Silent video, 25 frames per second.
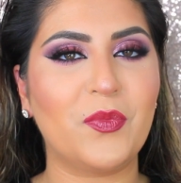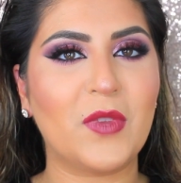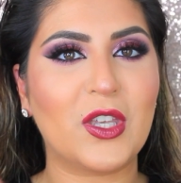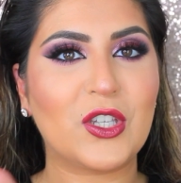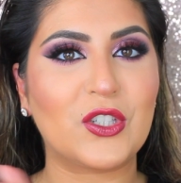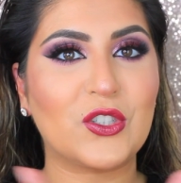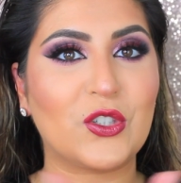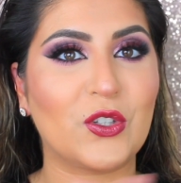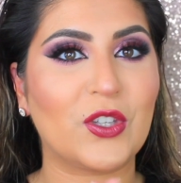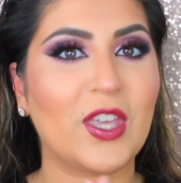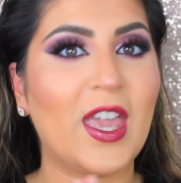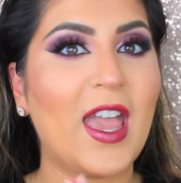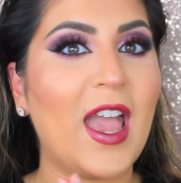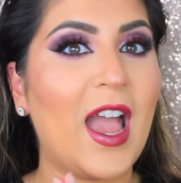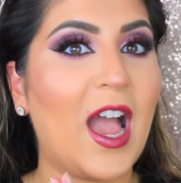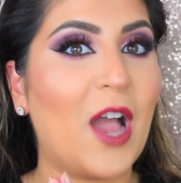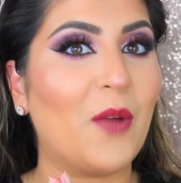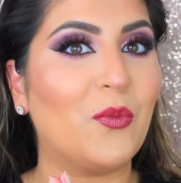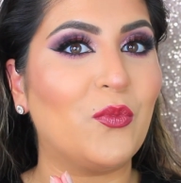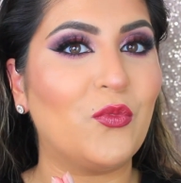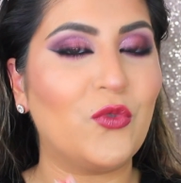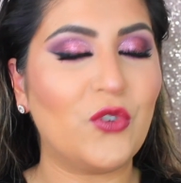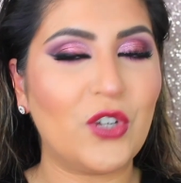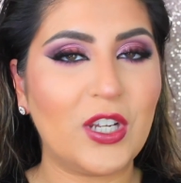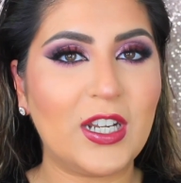So yeah,
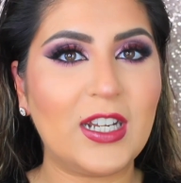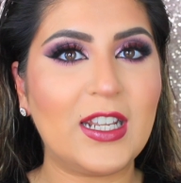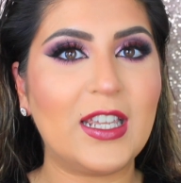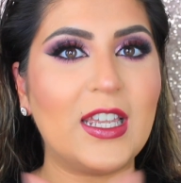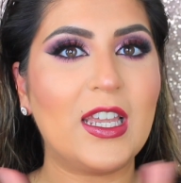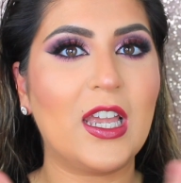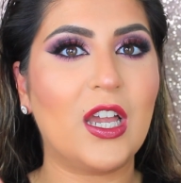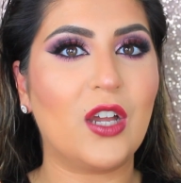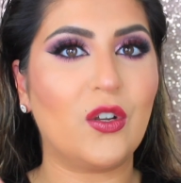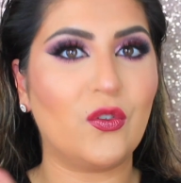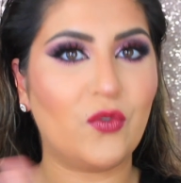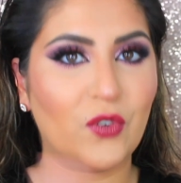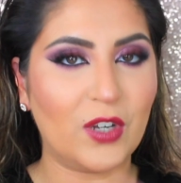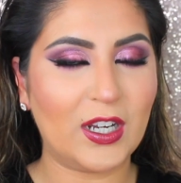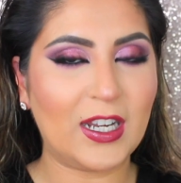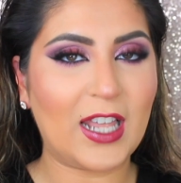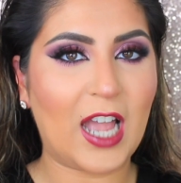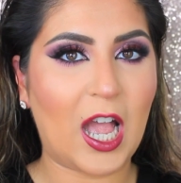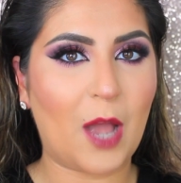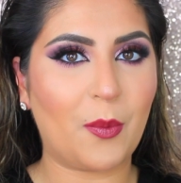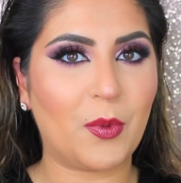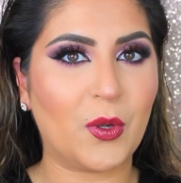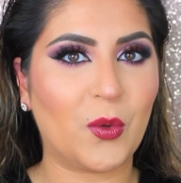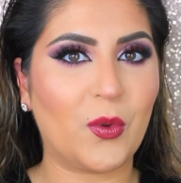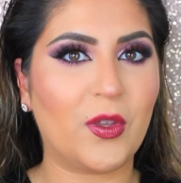I'm really, really
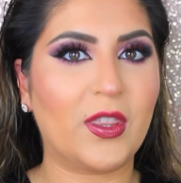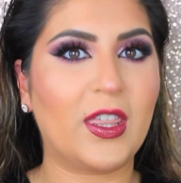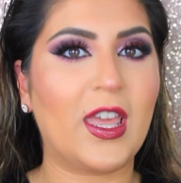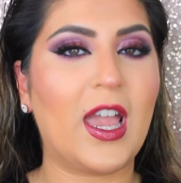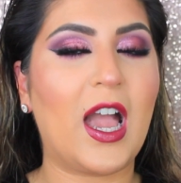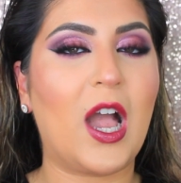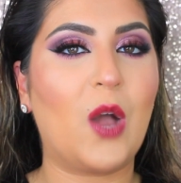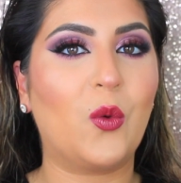happy with it.